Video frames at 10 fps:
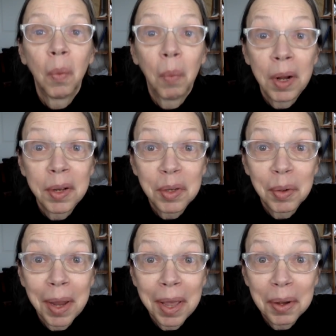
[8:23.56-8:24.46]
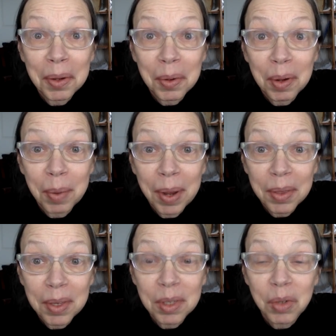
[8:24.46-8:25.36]
What is your attitude about
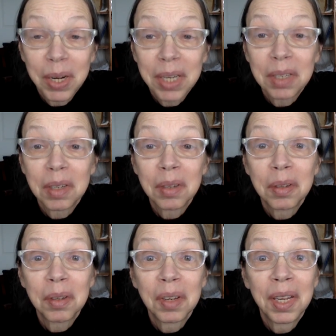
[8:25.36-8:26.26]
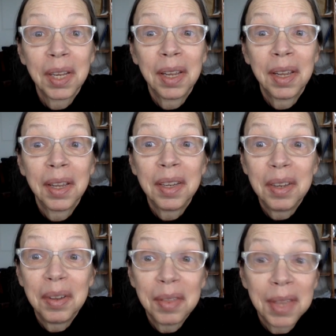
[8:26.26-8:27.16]
these traces? Do
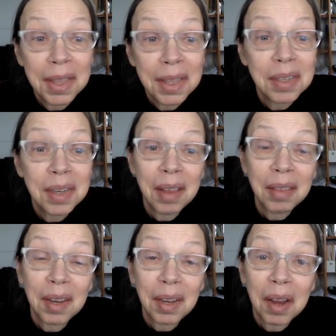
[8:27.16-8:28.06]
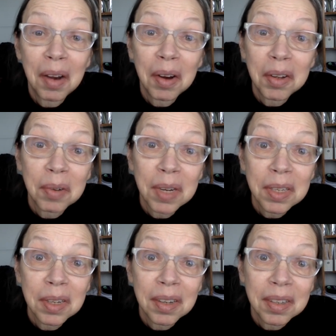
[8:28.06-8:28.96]
you think these ethnic
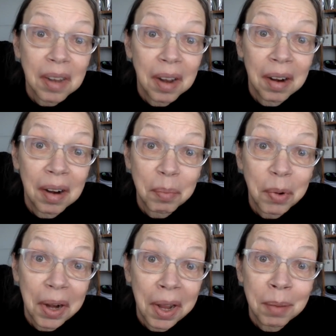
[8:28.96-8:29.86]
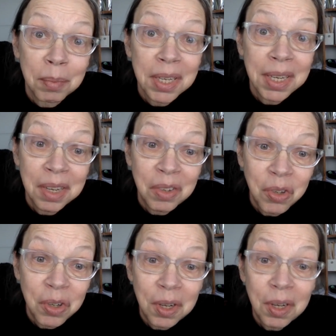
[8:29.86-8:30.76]
characteristics are perhaps
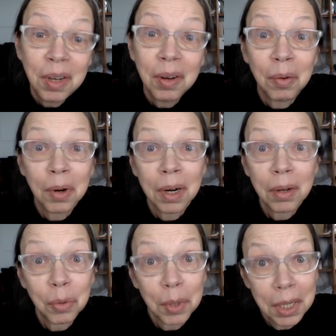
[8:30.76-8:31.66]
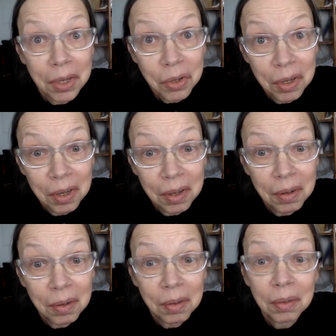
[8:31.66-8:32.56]
kitschy or
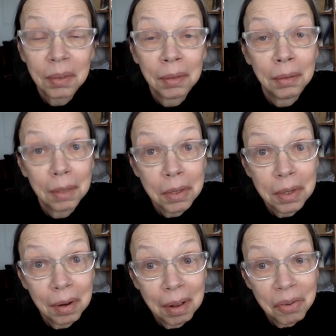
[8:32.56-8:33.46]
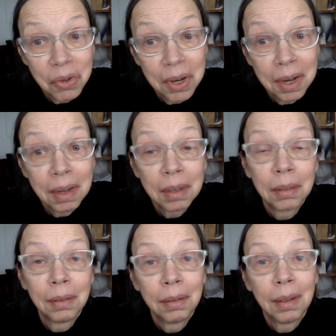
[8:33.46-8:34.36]
traditional, nostalgic,
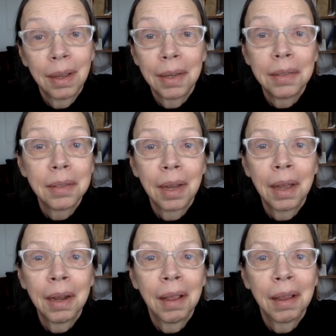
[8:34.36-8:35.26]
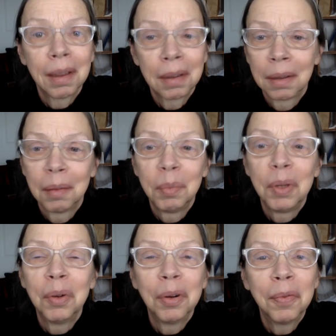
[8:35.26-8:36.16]
exotic,
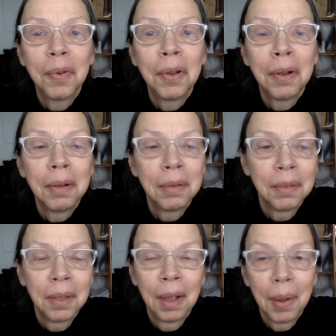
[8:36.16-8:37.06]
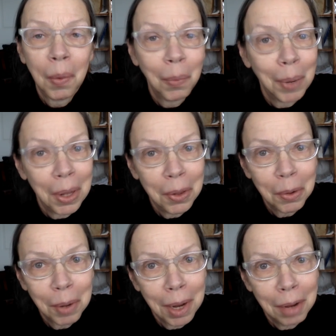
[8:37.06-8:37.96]
beautiful,
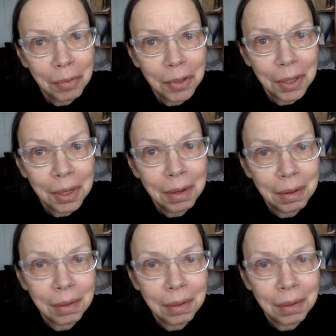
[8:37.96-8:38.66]
well-crafted,